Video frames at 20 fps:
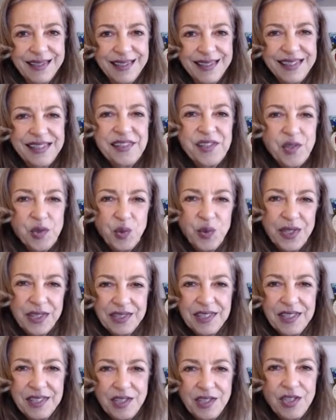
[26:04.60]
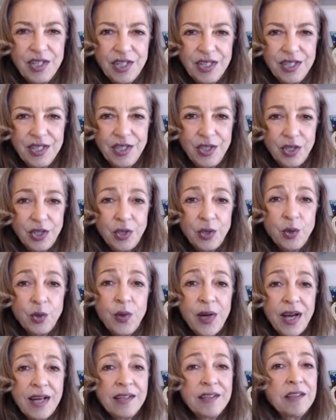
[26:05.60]
is within you,
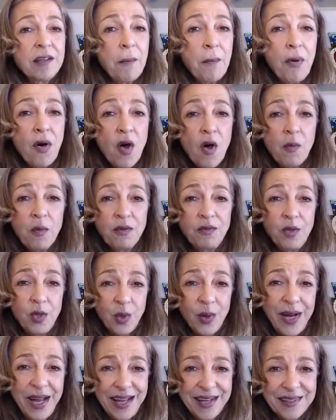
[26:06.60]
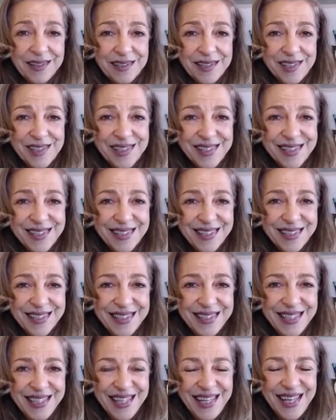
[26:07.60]
and the palm of your hands. Mm.
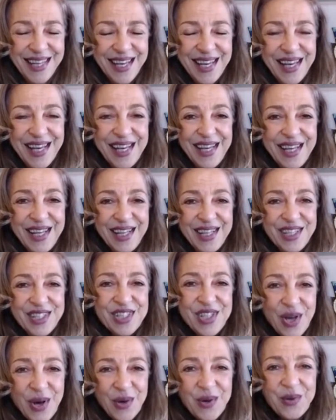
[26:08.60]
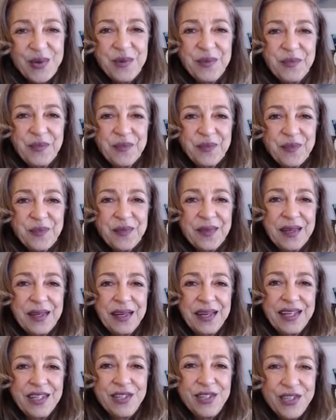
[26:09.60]
So
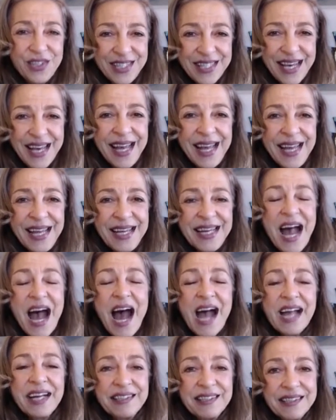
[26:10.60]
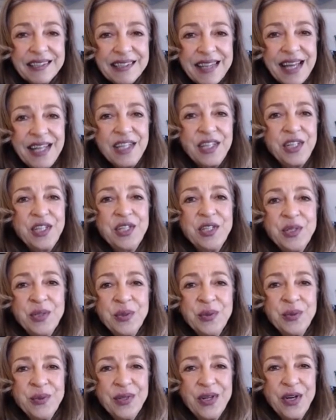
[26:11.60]
today, I thank
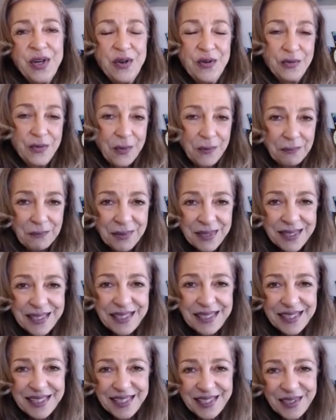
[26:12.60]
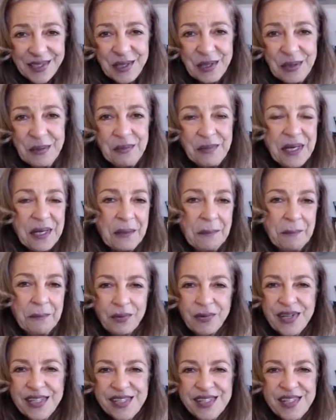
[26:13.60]
you for being here, being
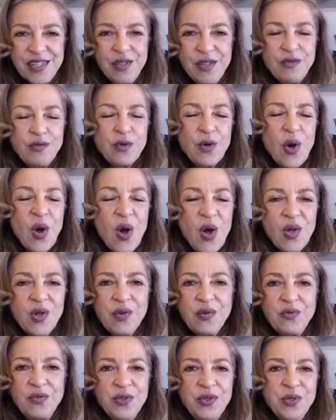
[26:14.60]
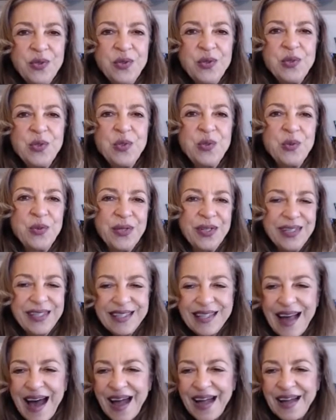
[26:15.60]
present, for all of you who were
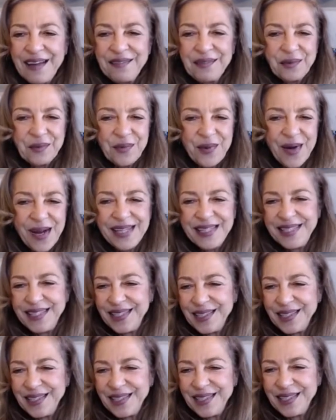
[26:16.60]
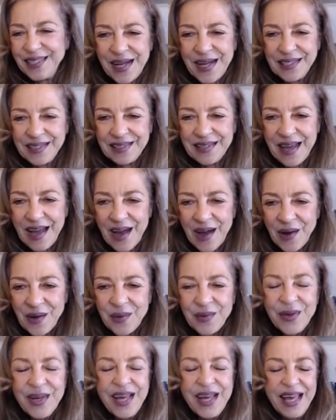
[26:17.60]
live right here, right now.
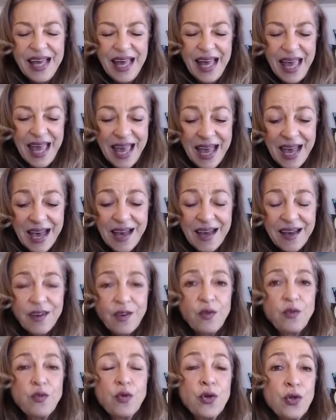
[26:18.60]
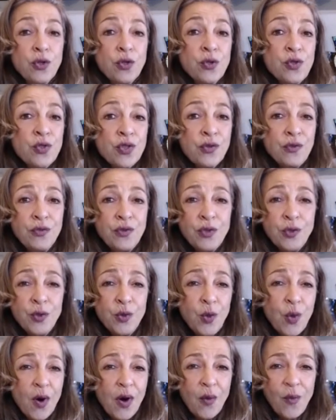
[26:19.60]
And for those of you
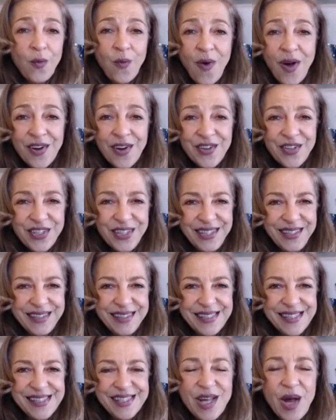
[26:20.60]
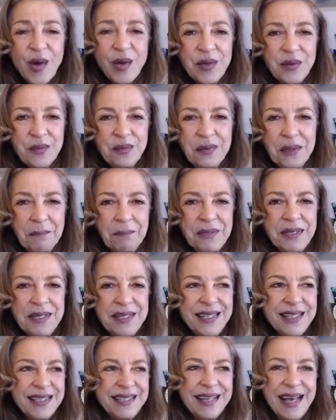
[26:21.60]
who are watching this on a
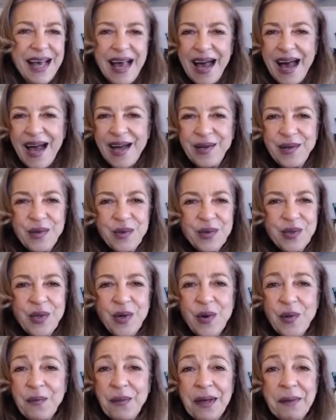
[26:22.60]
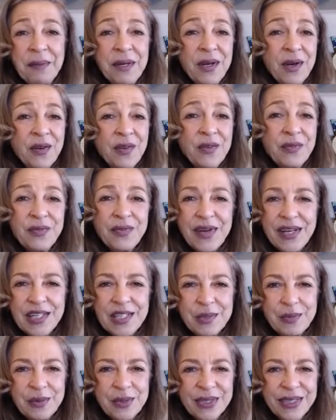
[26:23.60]
repeat, I don't know, maybe on
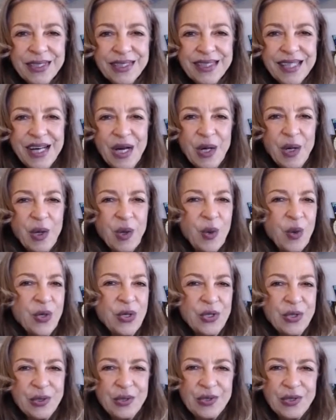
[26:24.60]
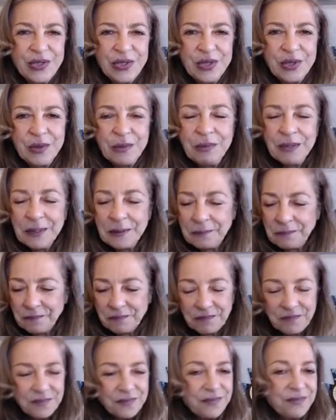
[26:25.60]
Facebook or YouTube,
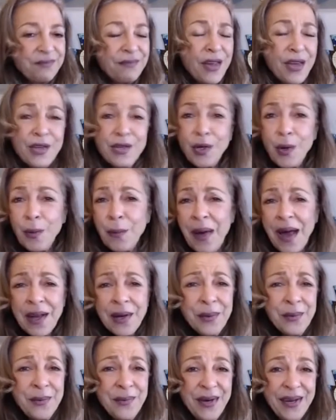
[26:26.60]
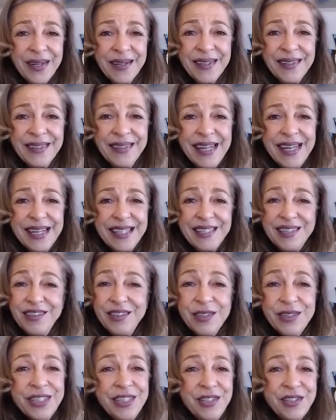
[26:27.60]
no matter where,
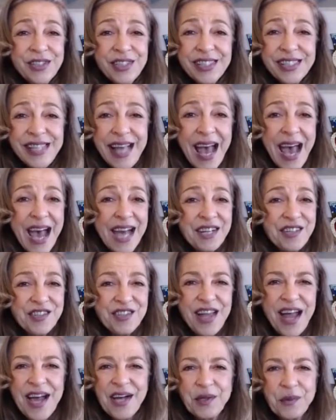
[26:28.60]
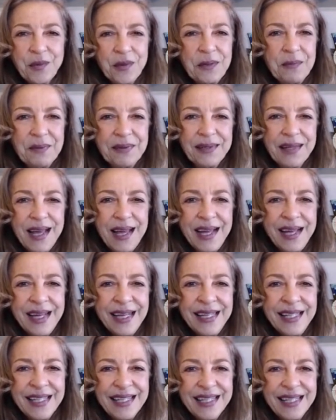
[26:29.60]
you can just hashtag replay